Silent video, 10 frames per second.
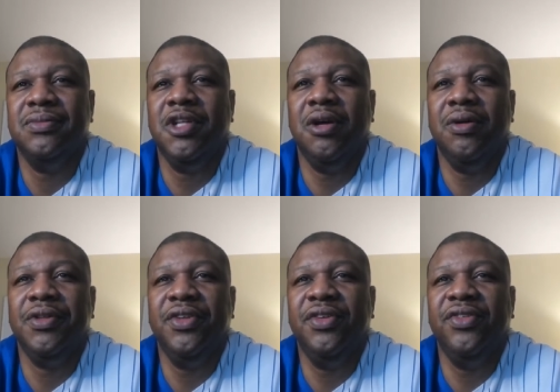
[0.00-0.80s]
No,
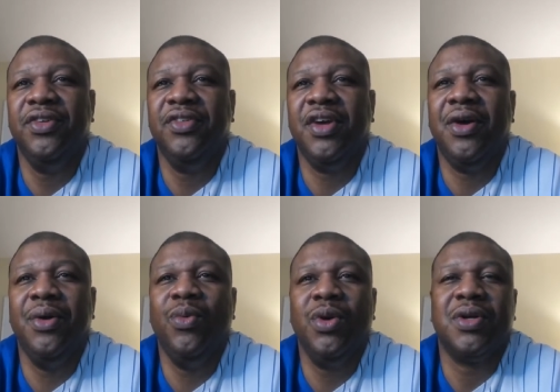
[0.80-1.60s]
this is just how
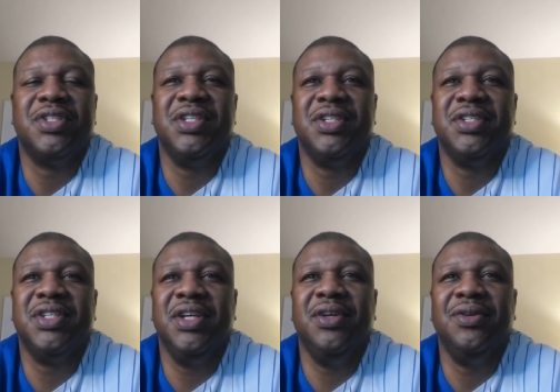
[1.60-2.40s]
it works in a
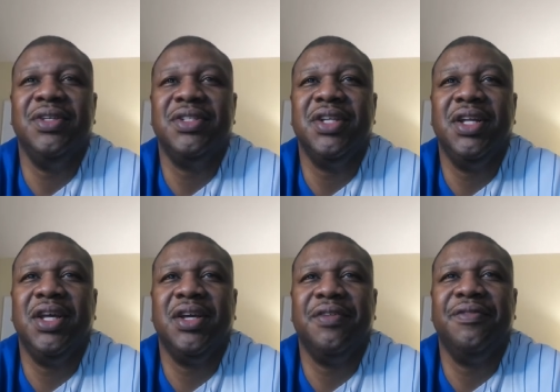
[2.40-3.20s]
sale. It's not
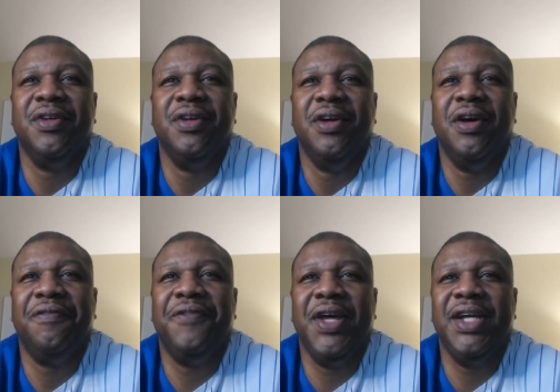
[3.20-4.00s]
like a, a
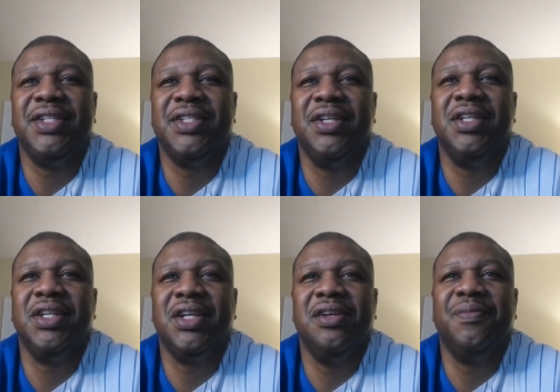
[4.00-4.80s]
fast sale
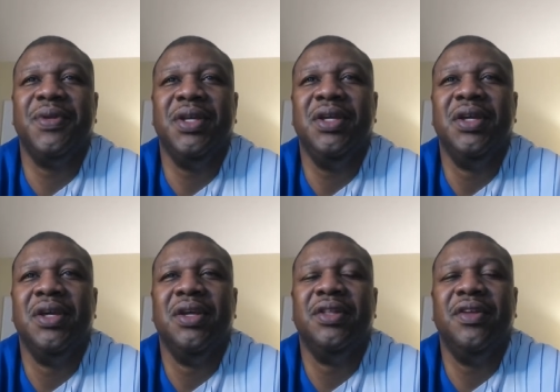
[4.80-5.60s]
at a company.
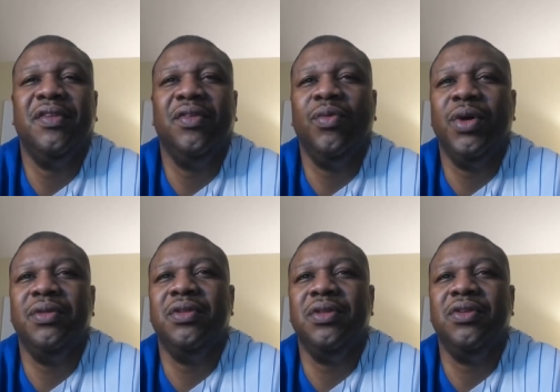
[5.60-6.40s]
This is
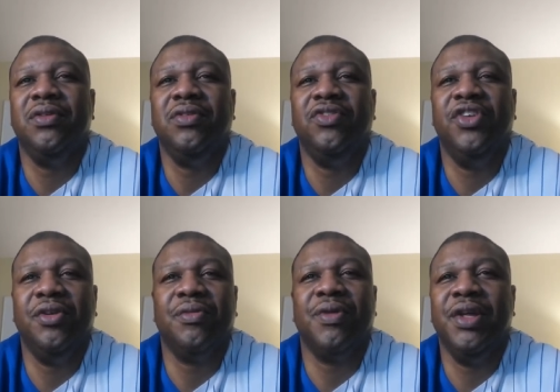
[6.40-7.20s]
what
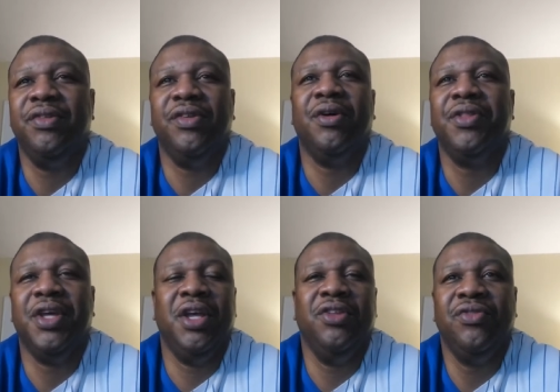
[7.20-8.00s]
generates all
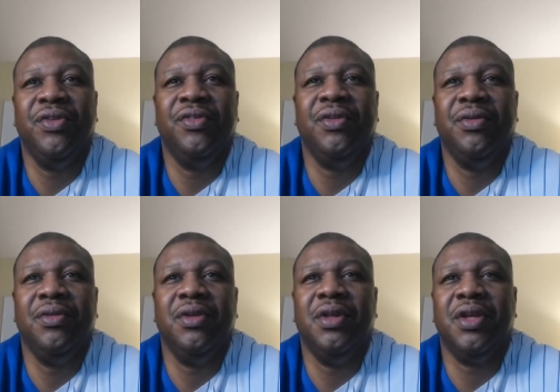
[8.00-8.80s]
the interest and
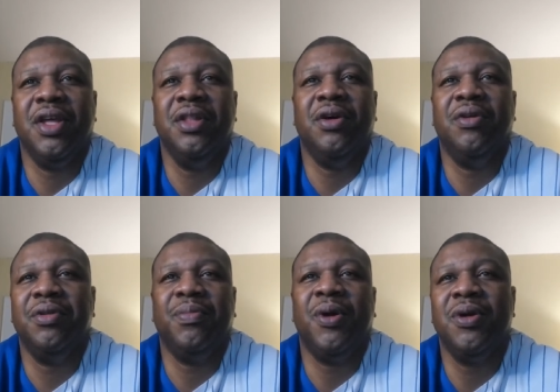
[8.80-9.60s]
in, in getting all
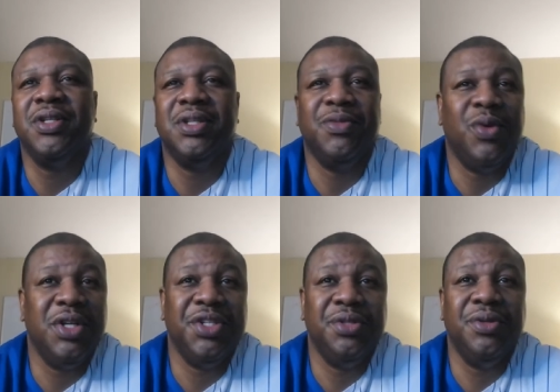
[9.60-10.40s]
the parties. I'm
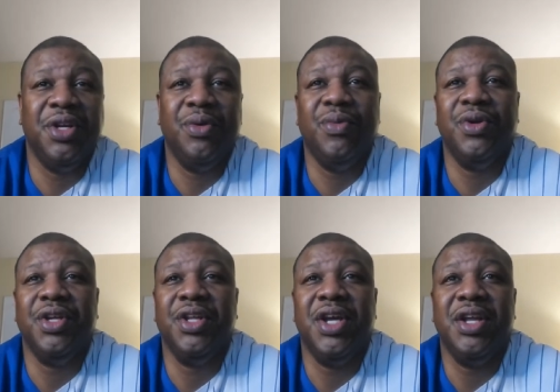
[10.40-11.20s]
quite sure they would want
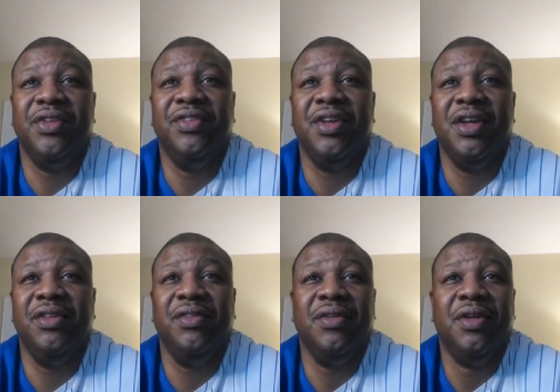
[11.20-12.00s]
a United
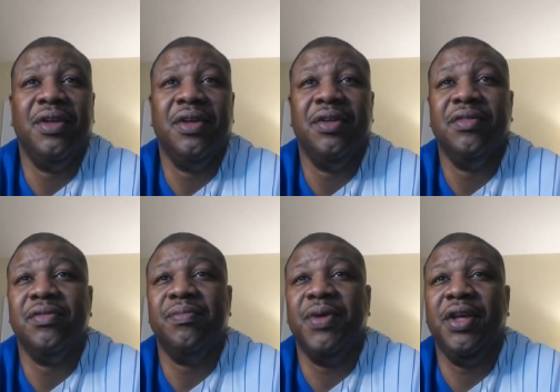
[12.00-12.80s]
States
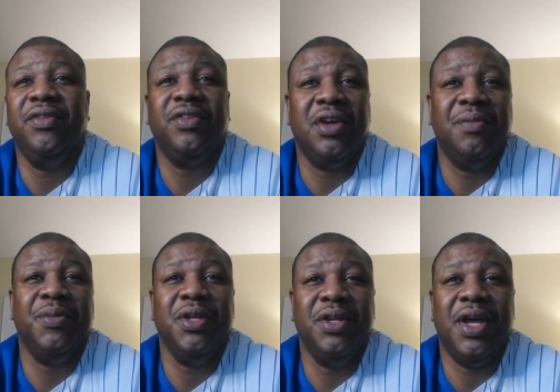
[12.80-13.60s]
based
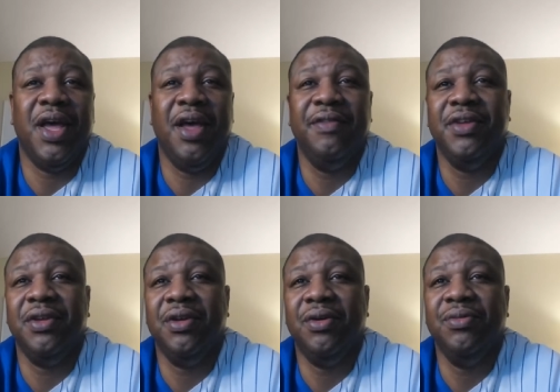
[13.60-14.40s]
company to have it
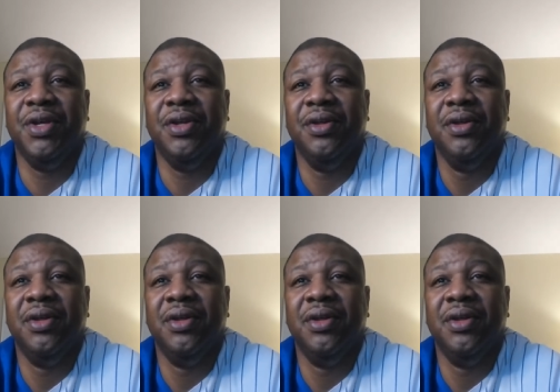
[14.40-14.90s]
and own it.